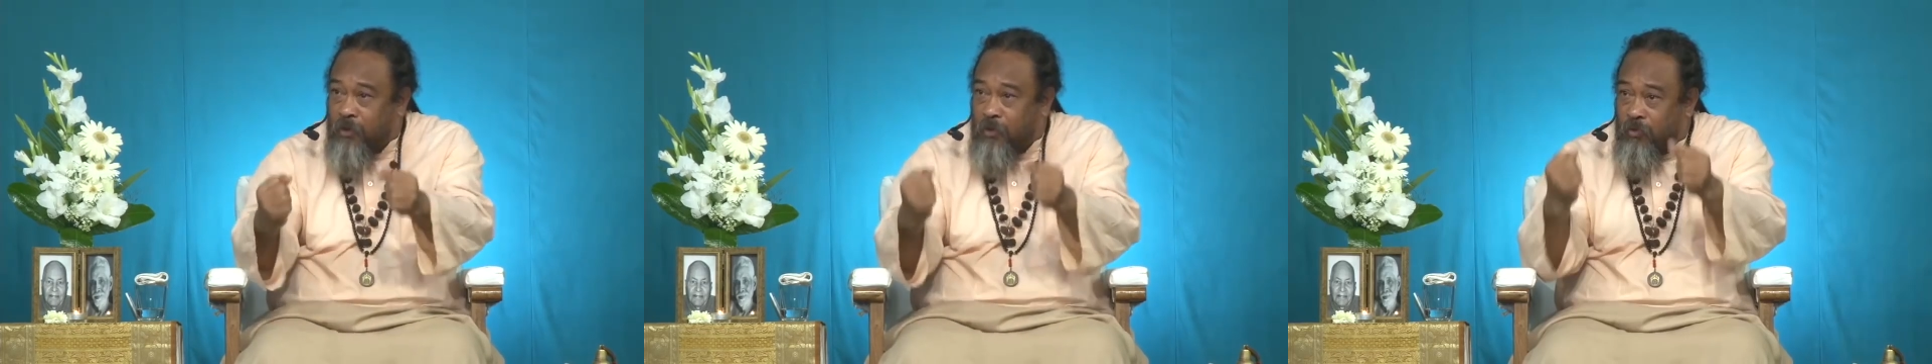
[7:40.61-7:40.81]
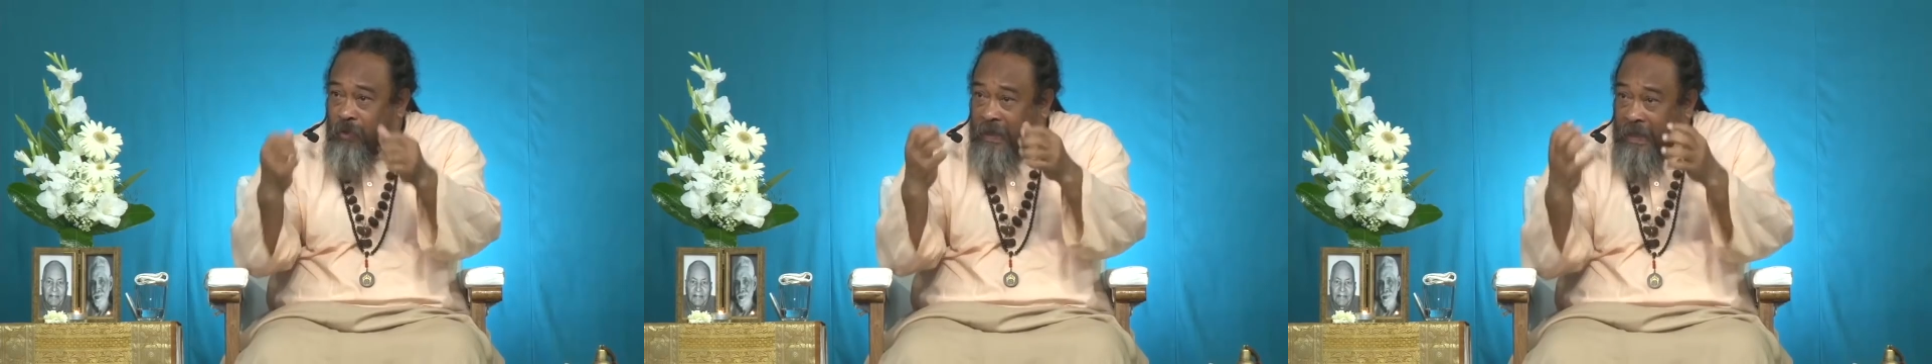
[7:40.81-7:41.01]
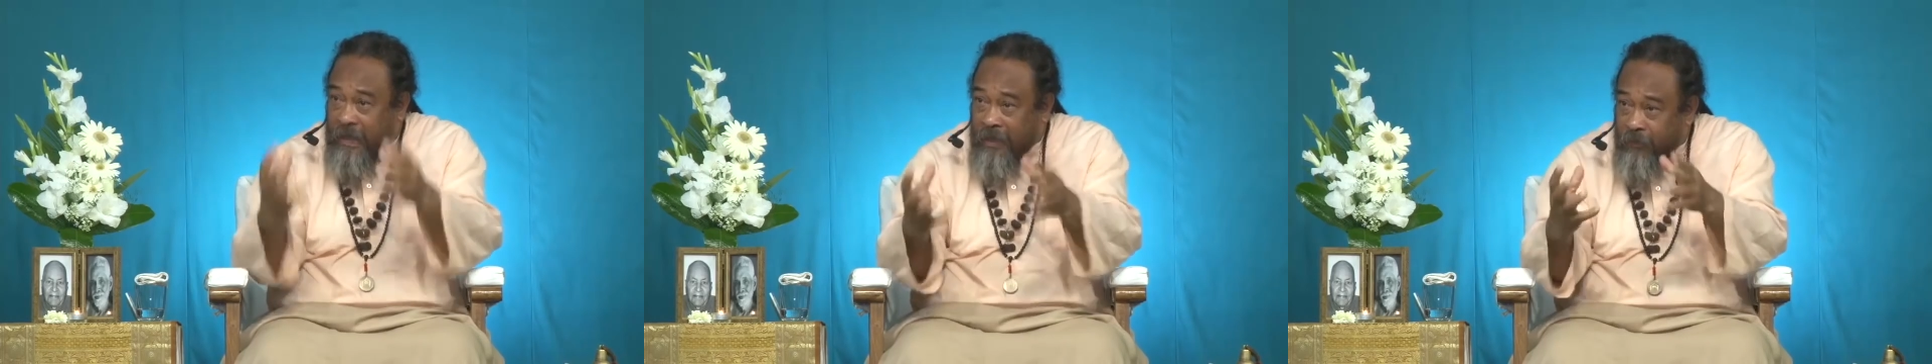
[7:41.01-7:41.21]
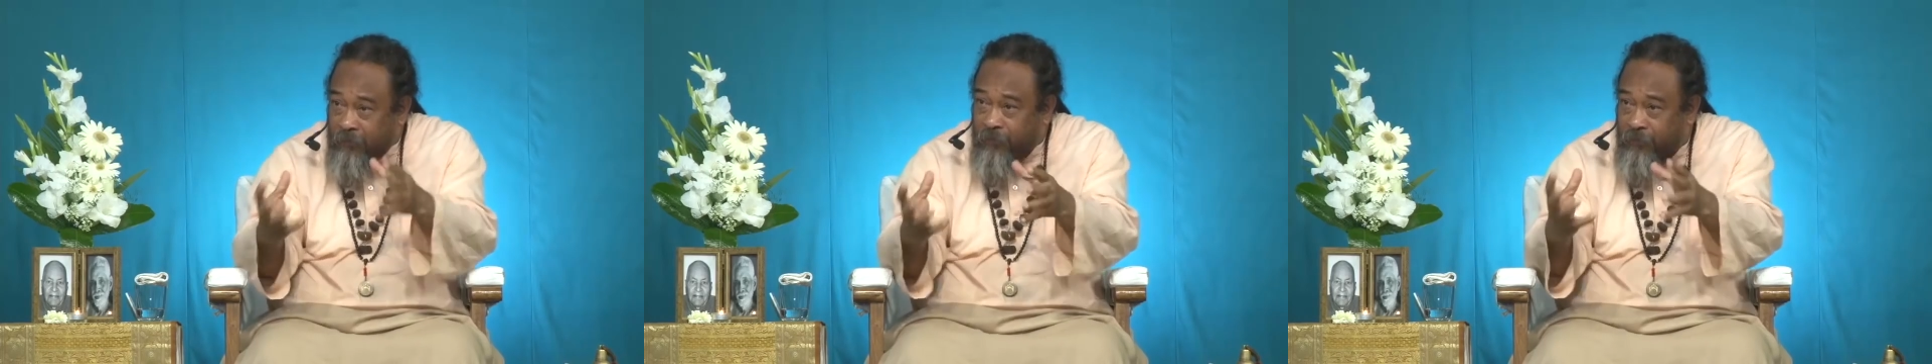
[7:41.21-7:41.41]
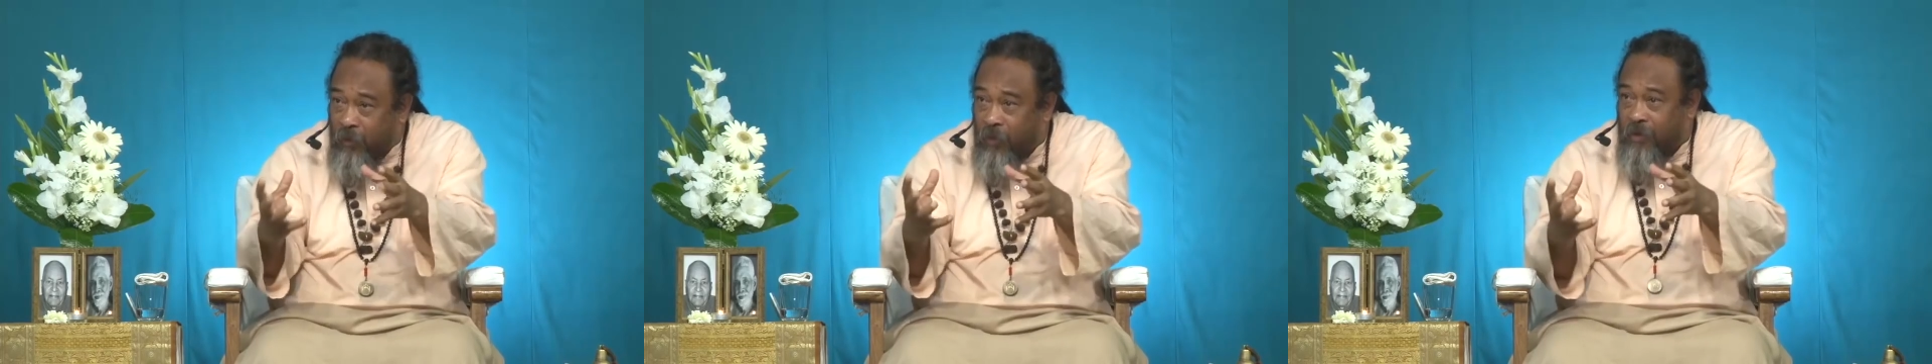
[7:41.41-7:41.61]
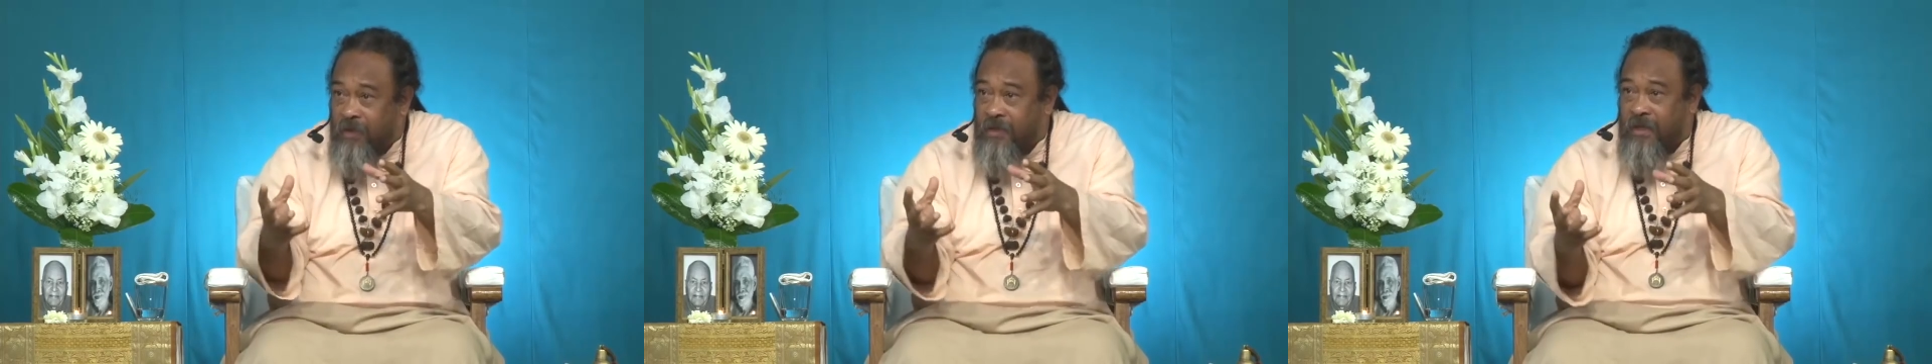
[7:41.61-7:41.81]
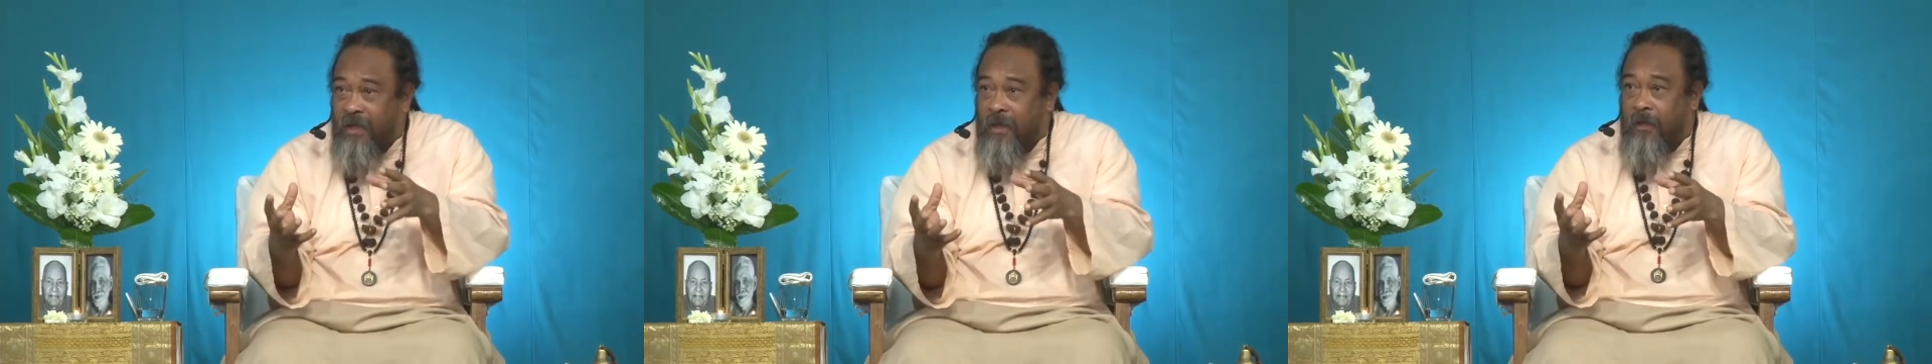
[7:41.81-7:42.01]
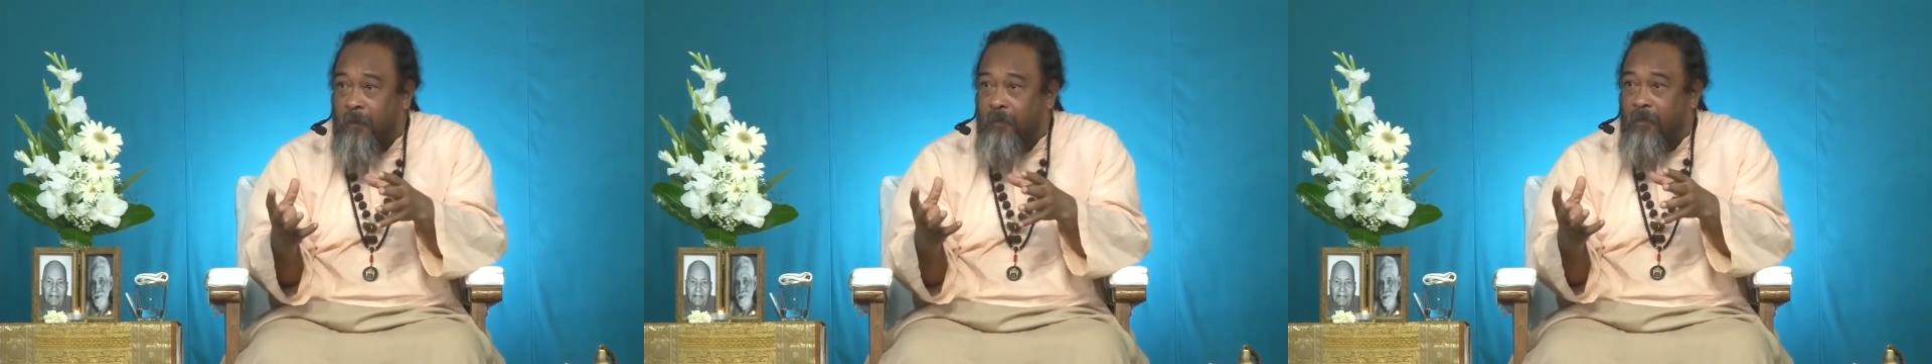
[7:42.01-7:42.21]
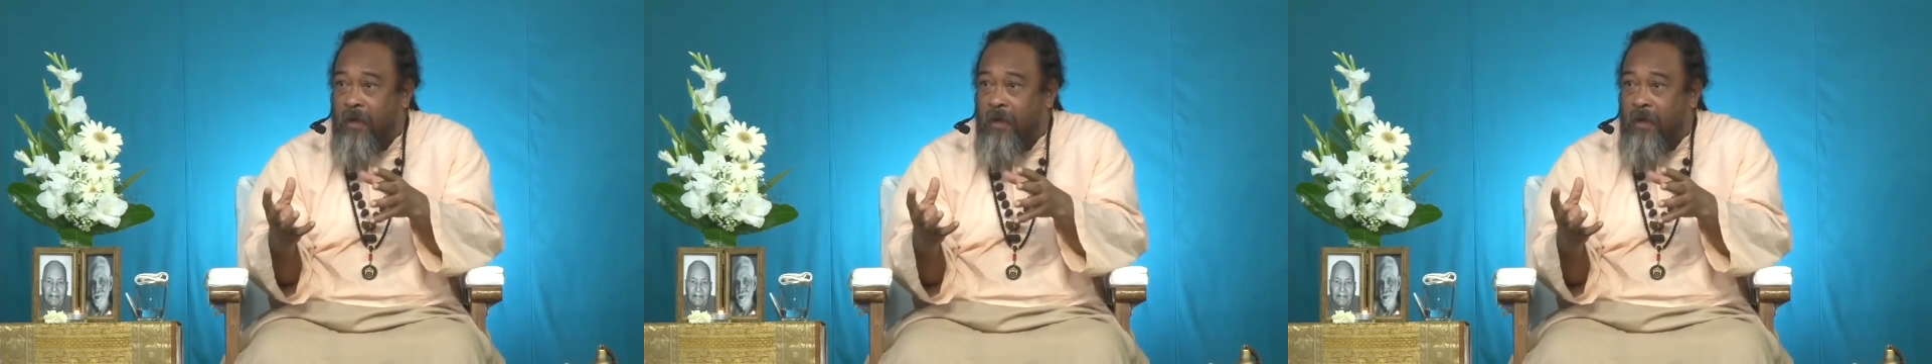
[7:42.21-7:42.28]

to really focus here.